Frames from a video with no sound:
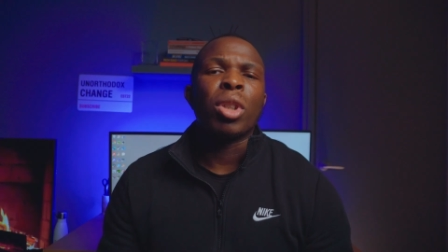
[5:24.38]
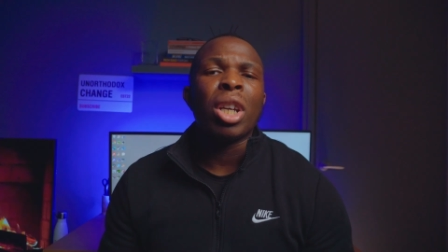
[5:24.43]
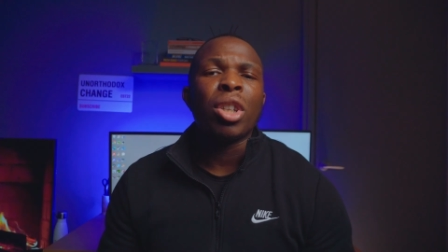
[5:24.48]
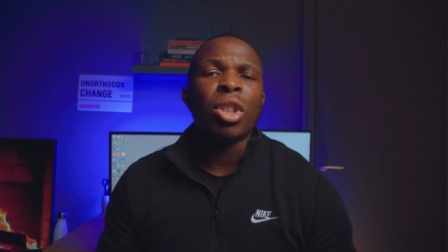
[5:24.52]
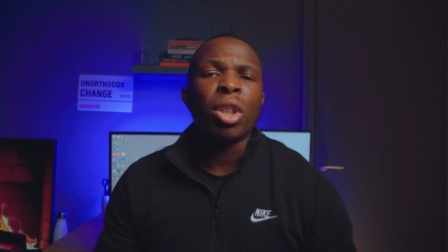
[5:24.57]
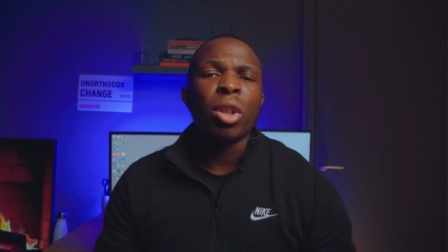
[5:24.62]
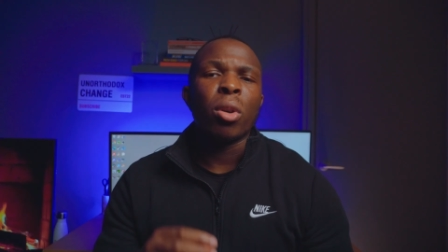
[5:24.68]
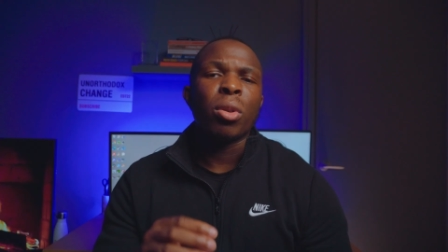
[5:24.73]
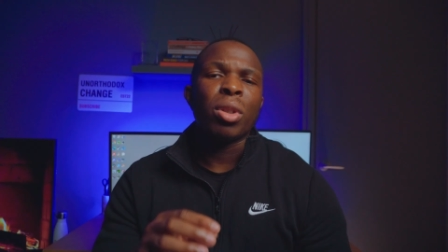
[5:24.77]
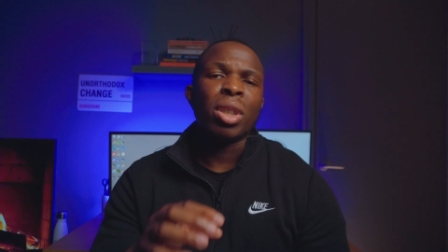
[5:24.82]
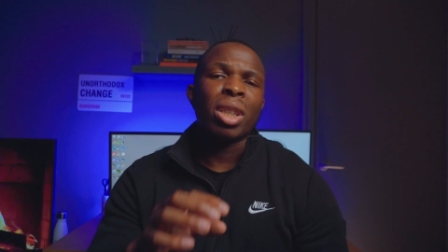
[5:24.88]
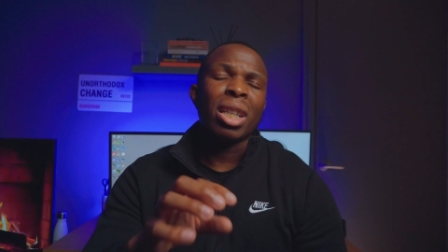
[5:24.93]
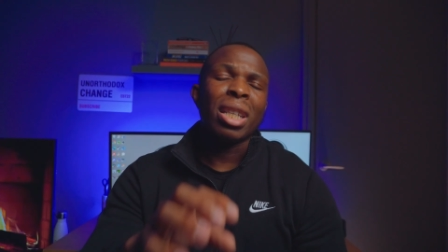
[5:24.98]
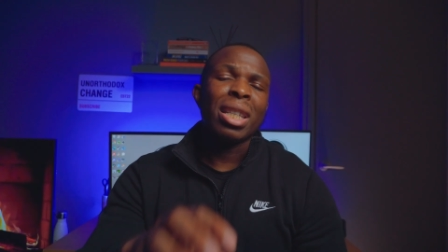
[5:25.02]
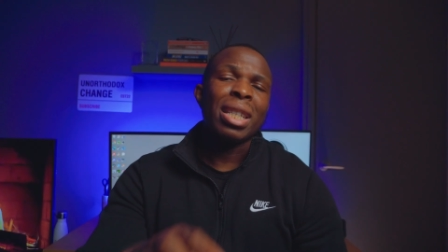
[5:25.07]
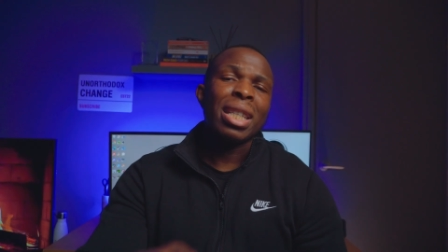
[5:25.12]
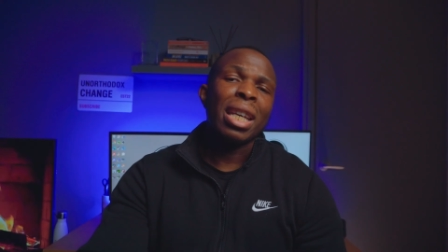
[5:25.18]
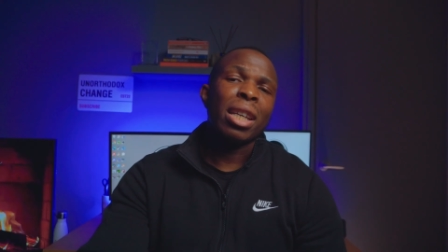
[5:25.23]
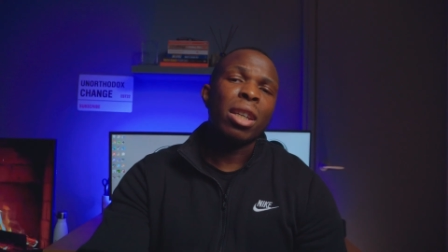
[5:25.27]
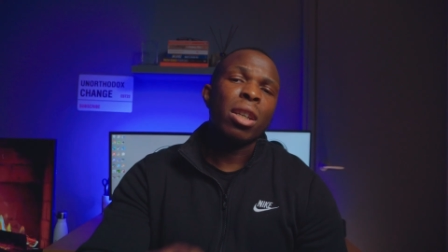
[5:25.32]
actually goes into the
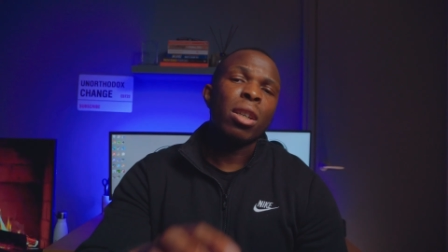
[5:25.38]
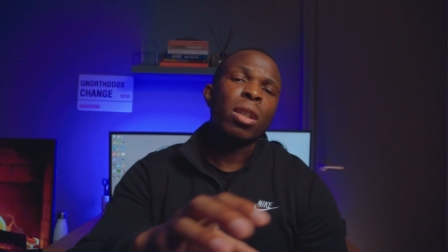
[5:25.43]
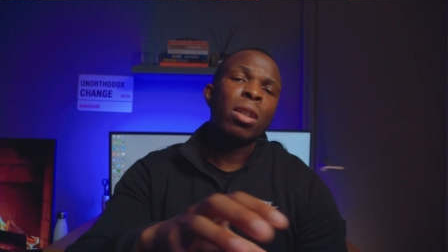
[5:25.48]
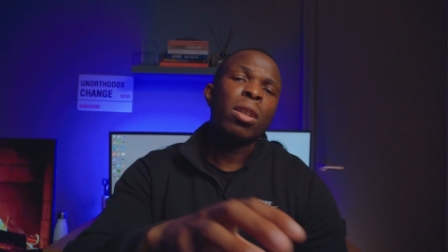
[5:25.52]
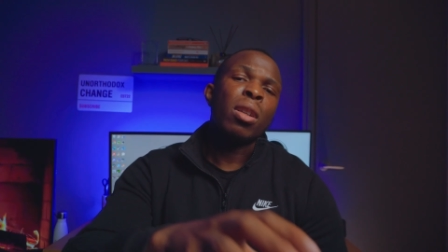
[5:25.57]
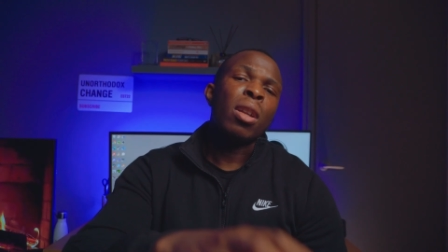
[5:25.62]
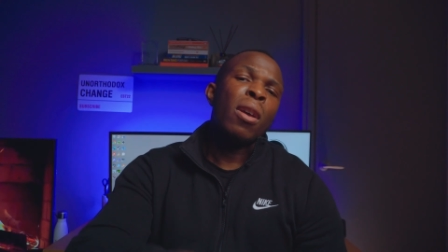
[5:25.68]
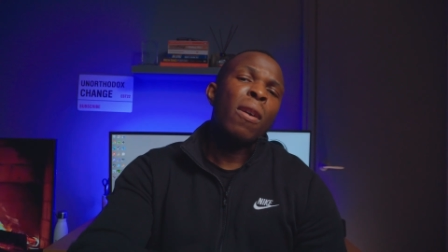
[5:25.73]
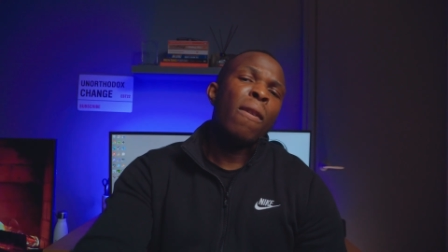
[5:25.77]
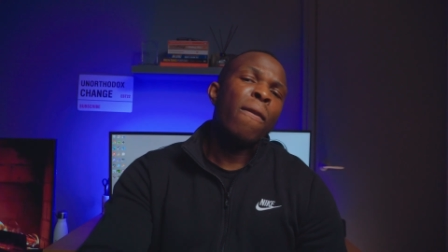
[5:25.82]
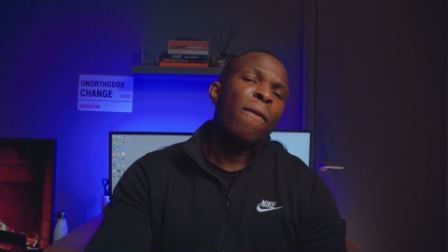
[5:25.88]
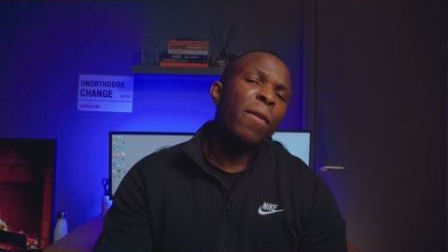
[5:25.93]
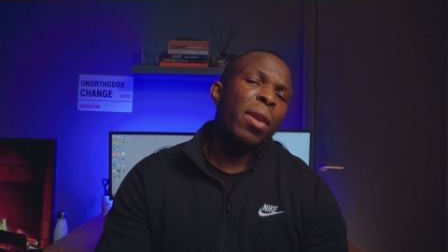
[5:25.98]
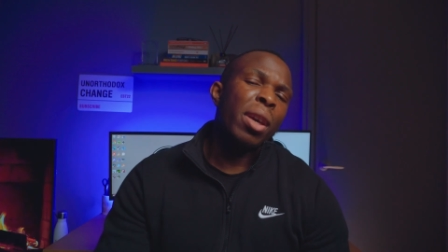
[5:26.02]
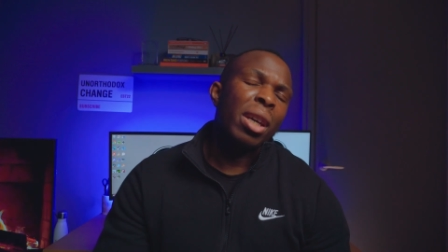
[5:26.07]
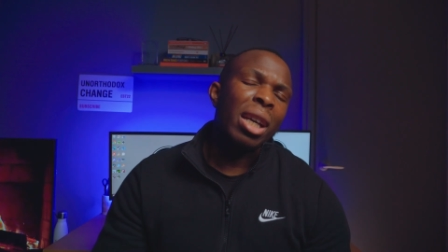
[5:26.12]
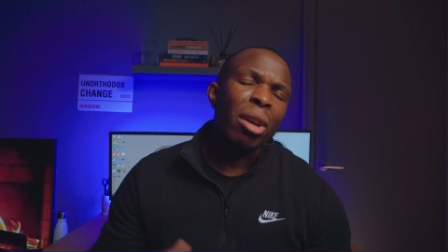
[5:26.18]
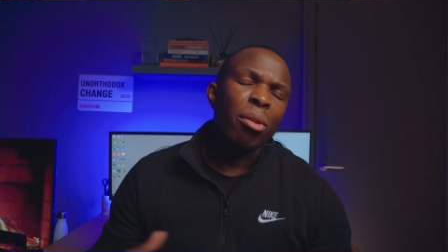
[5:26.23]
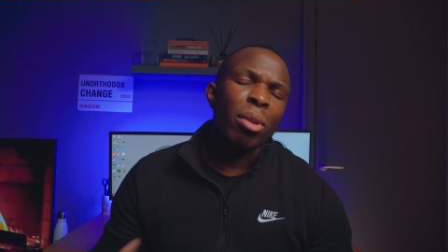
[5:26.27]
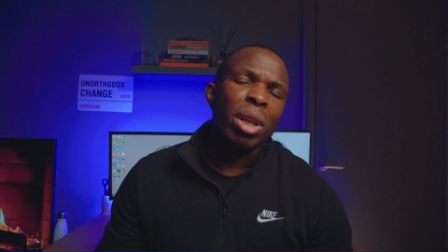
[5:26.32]
second
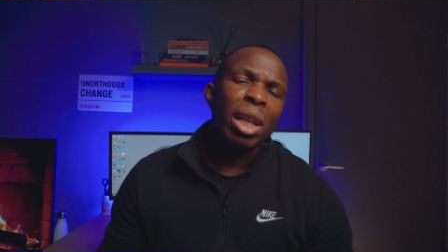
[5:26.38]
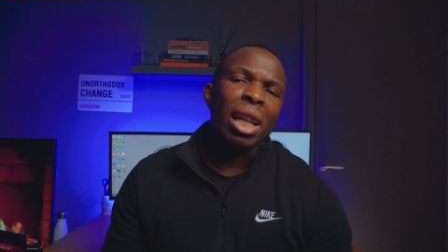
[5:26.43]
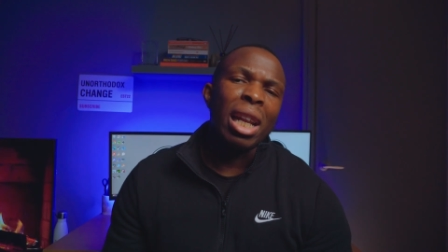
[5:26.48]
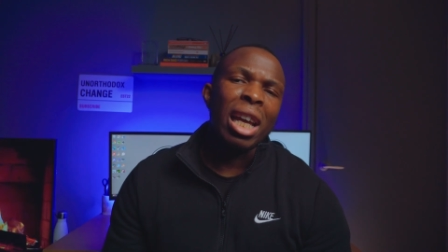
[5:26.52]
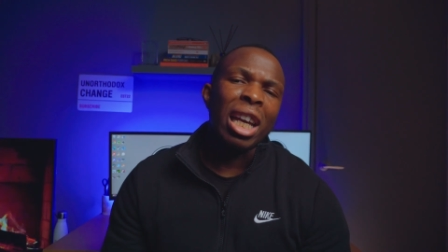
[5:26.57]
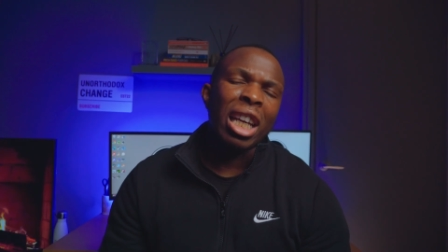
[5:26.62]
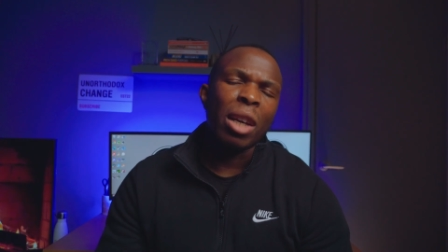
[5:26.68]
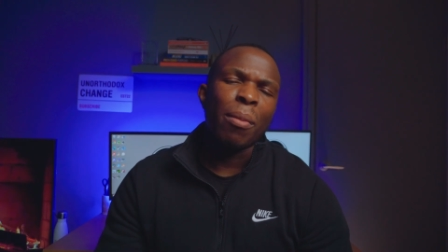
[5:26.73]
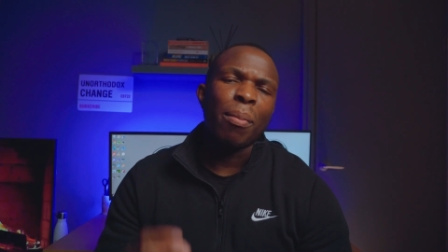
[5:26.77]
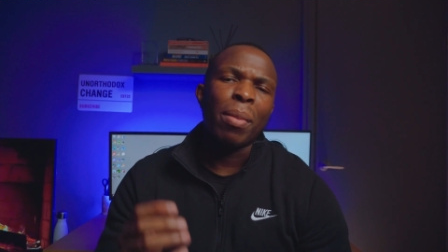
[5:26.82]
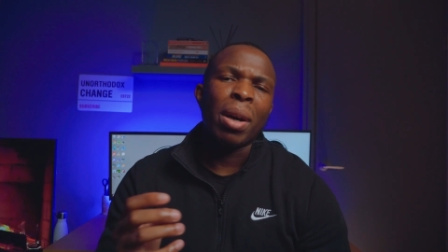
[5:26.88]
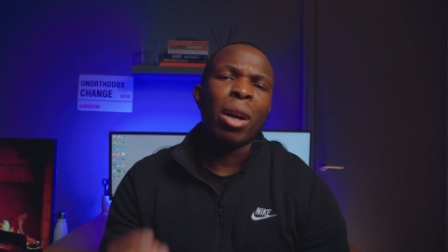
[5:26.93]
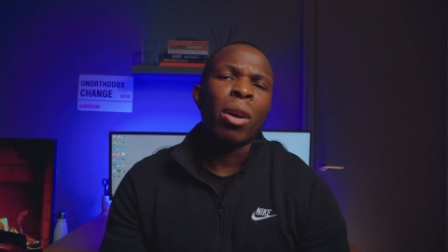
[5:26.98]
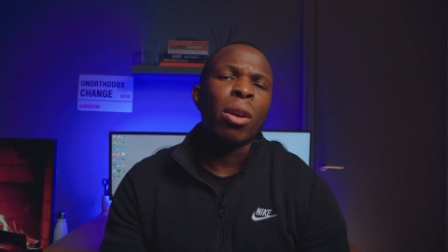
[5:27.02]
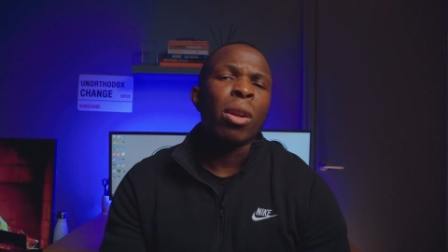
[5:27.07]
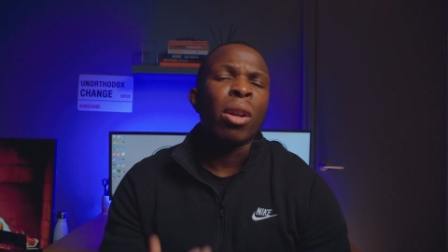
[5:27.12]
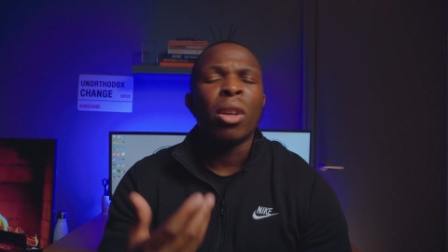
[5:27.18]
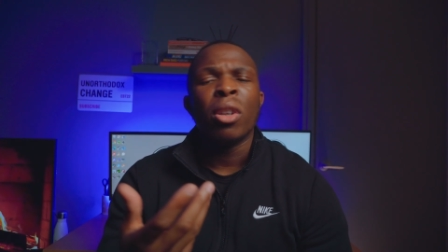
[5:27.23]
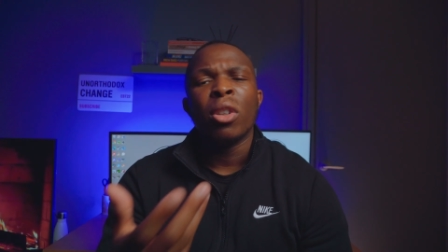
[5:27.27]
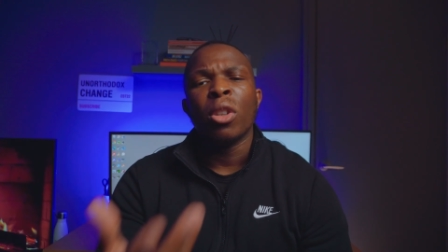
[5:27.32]
thing I really like about